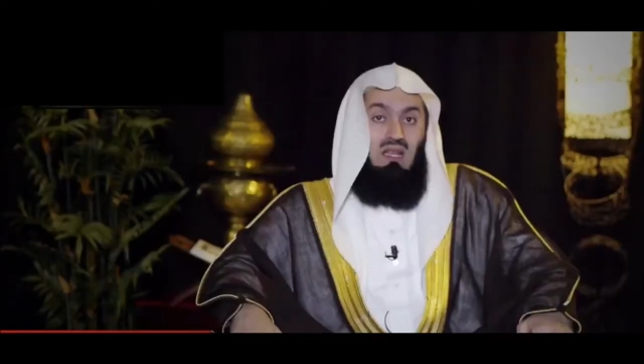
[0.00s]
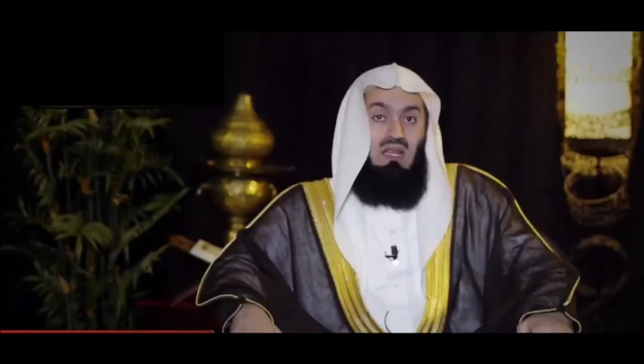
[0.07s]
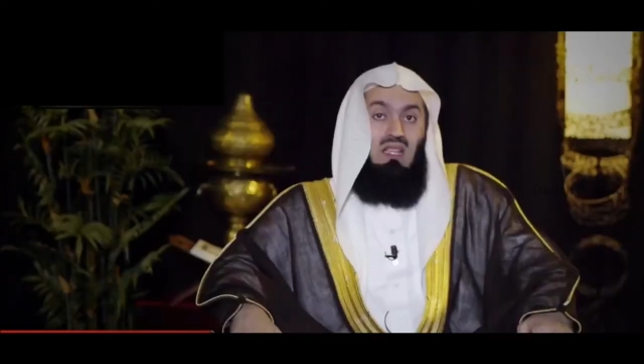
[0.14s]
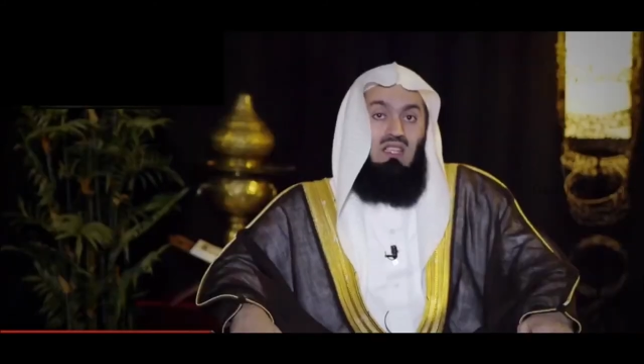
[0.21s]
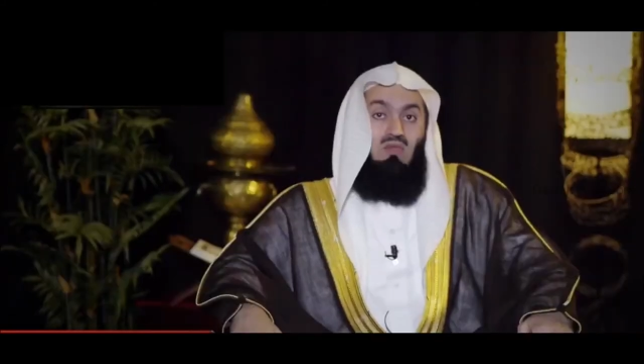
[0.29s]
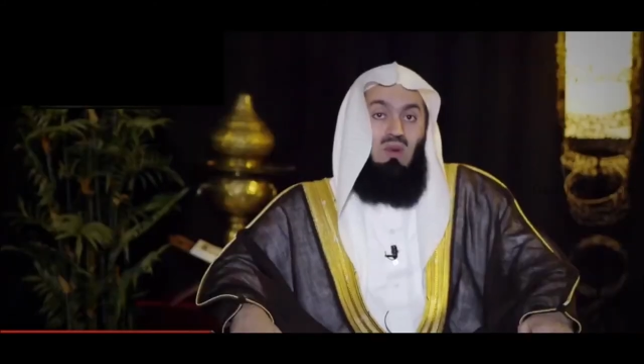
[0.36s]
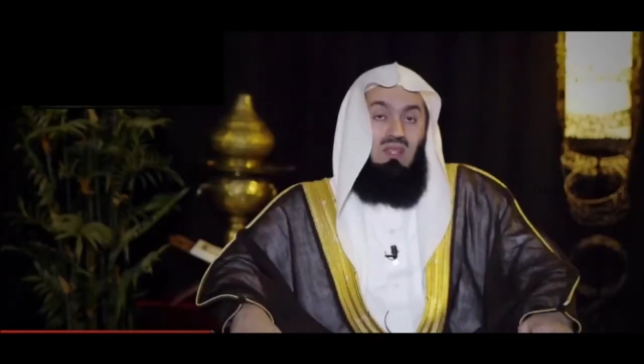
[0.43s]
That
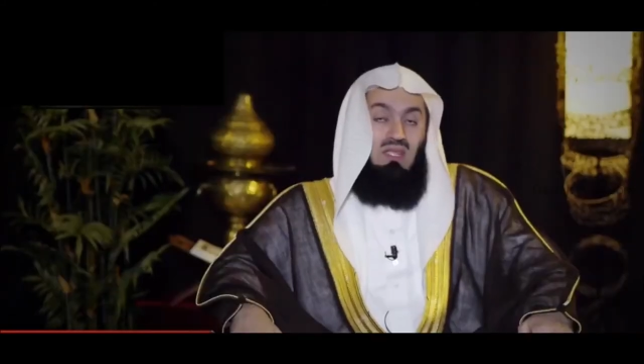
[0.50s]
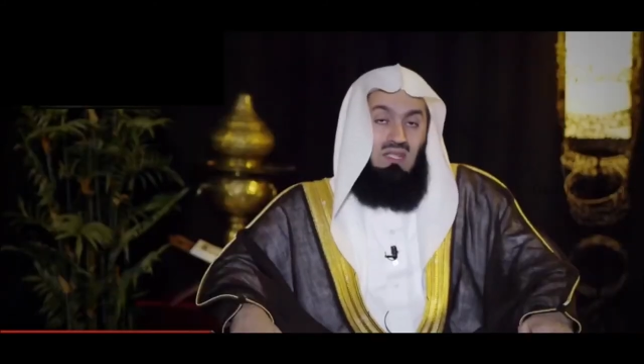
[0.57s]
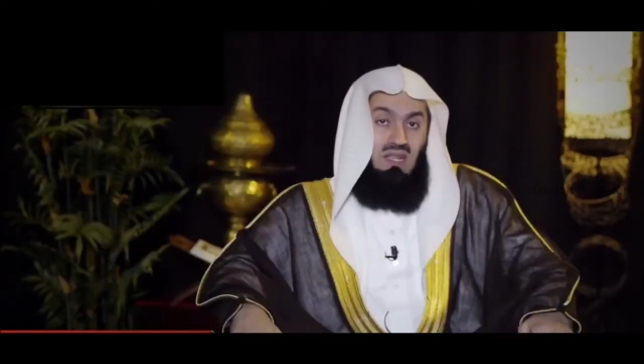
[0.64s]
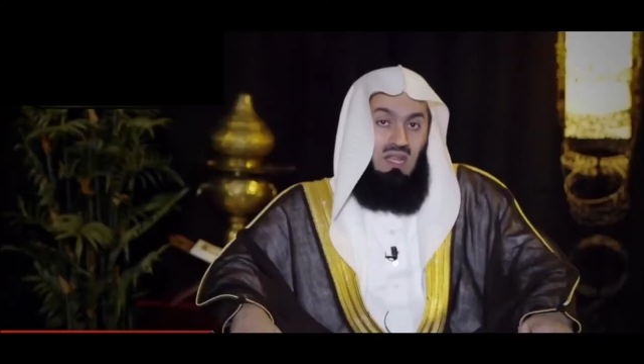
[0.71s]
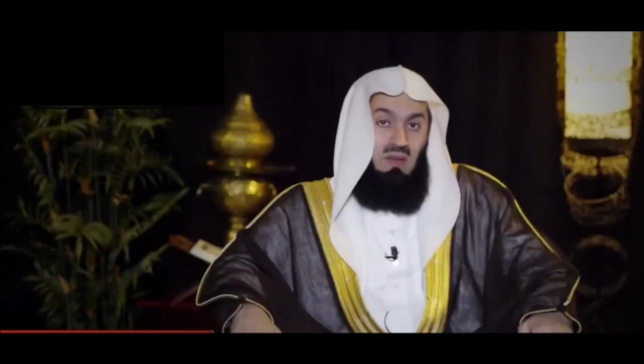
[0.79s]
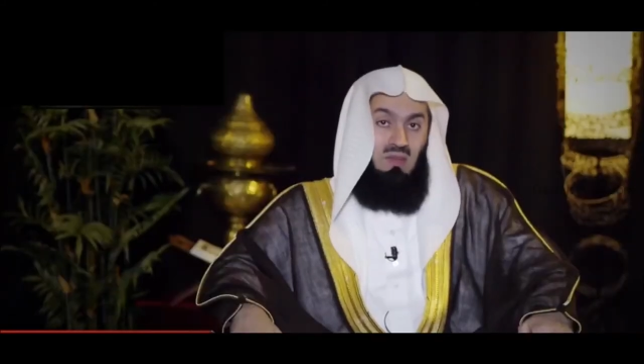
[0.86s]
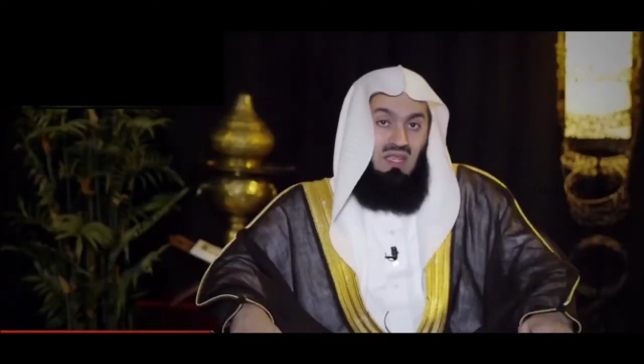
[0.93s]
is what
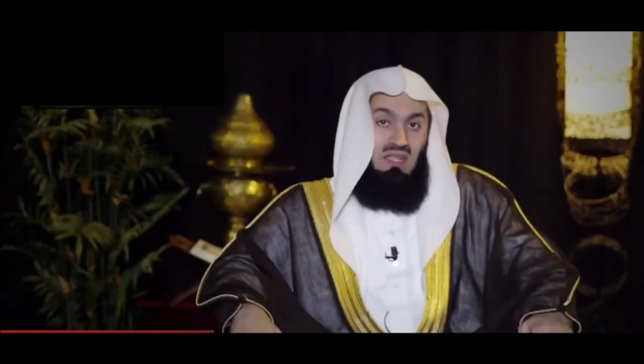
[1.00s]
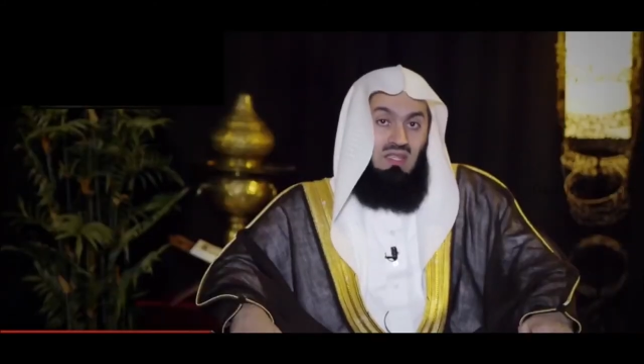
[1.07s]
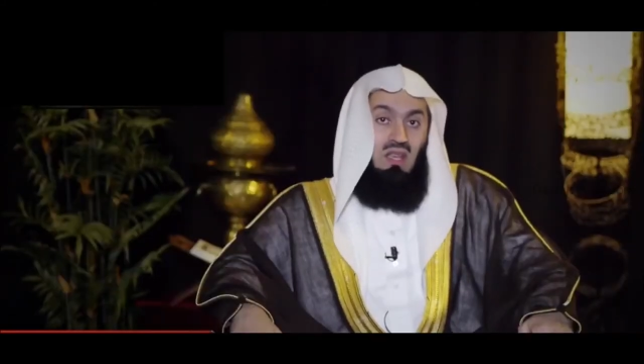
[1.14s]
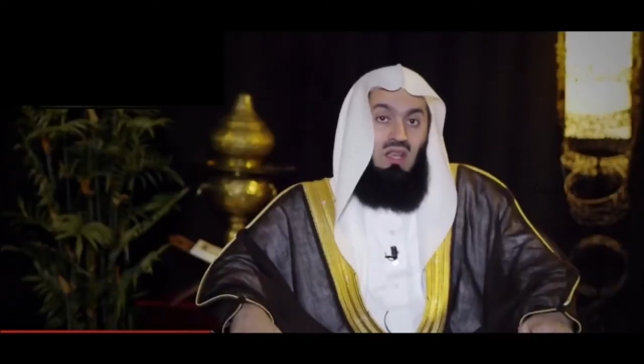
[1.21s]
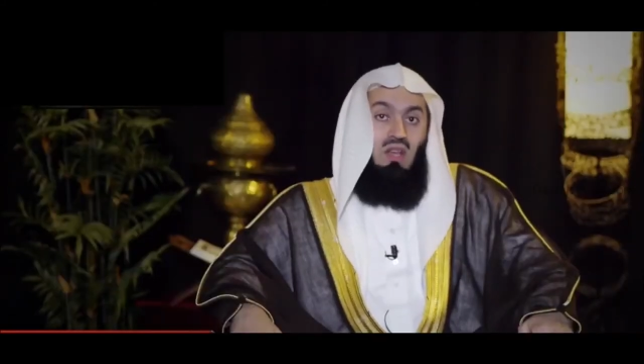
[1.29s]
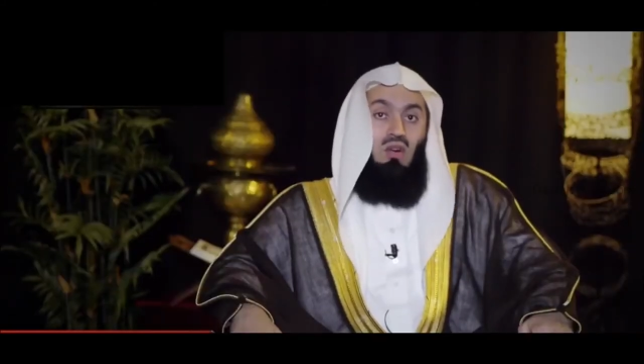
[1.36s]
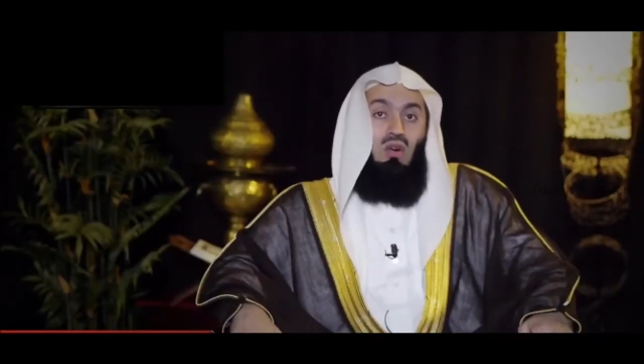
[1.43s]
Islam
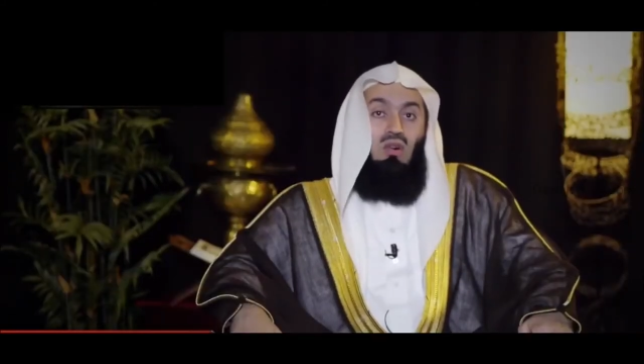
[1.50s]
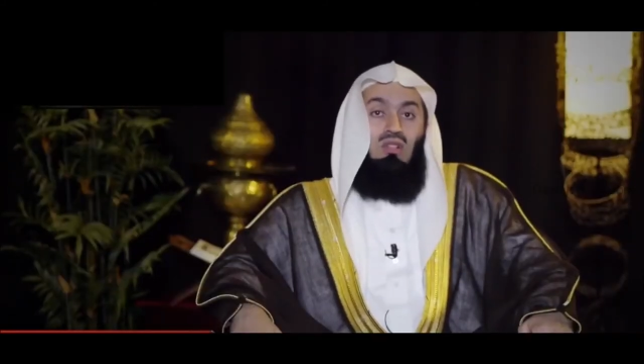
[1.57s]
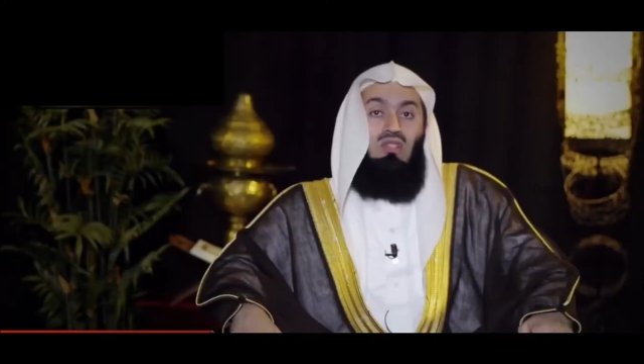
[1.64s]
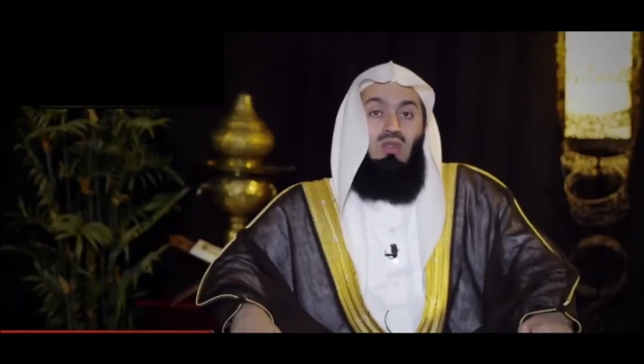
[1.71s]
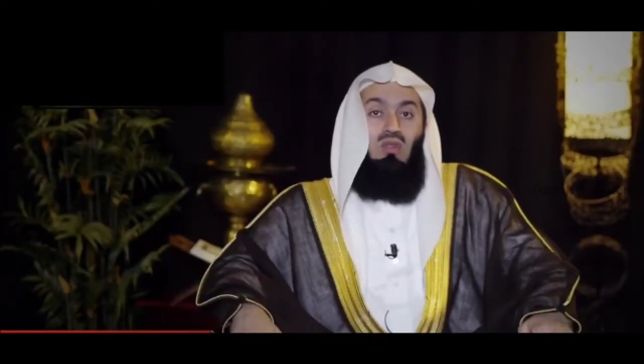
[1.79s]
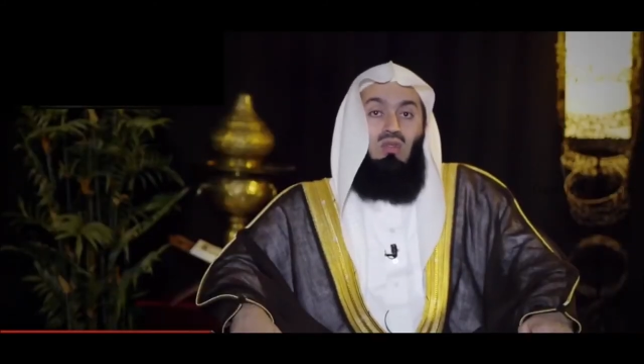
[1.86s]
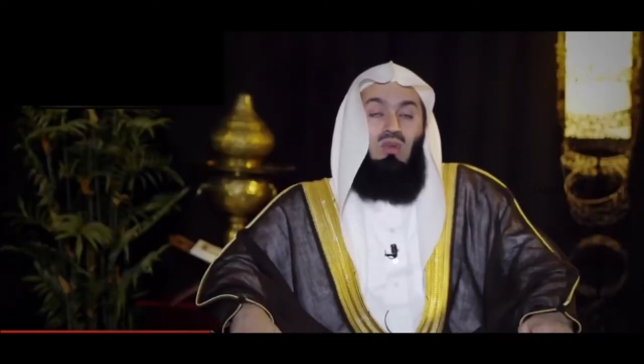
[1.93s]
is. Also,